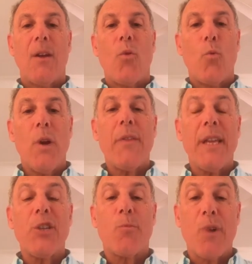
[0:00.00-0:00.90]
With
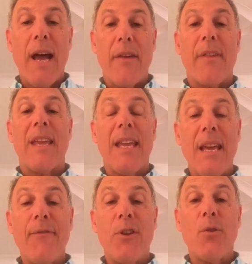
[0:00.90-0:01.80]
each breath,
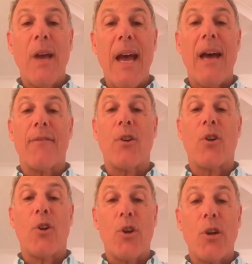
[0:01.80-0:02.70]
if you have
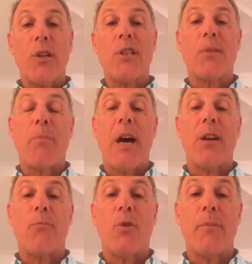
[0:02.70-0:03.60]
good
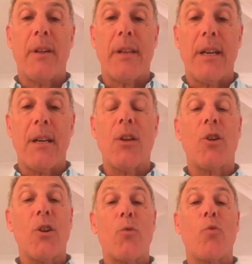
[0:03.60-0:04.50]
spinal mobility,
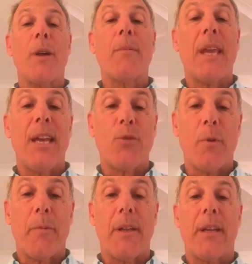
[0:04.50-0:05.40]
good rib cage
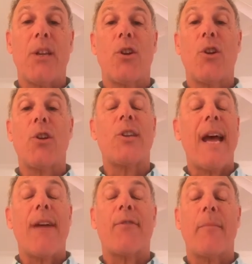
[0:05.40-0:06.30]
mobility, good
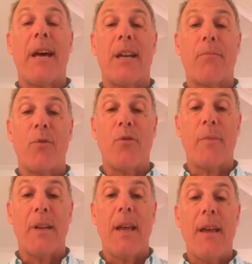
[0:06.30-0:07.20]
diaphragmatic
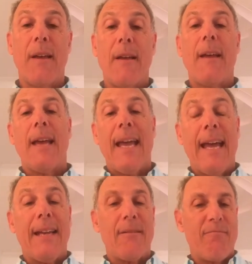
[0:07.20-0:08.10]
movement,
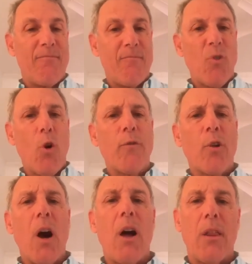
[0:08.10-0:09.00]
and
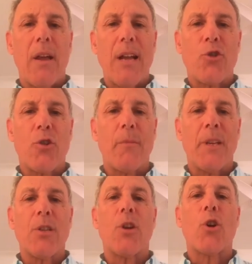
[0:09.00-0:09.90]
overall, I term
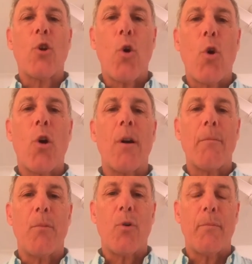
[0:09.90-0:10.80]
this core
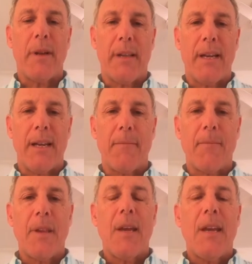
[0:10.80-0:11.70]
mobility.
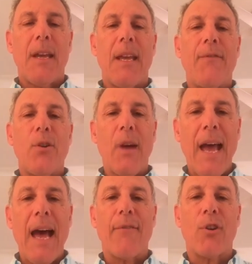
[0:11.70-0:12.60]
If you
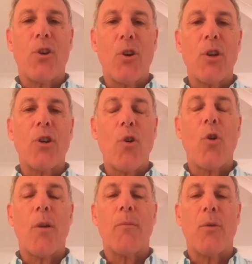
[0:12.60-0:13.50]
have good
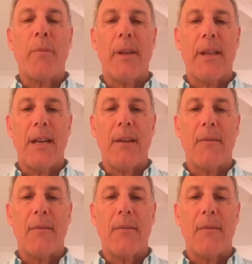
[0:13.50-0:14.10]
core mobility,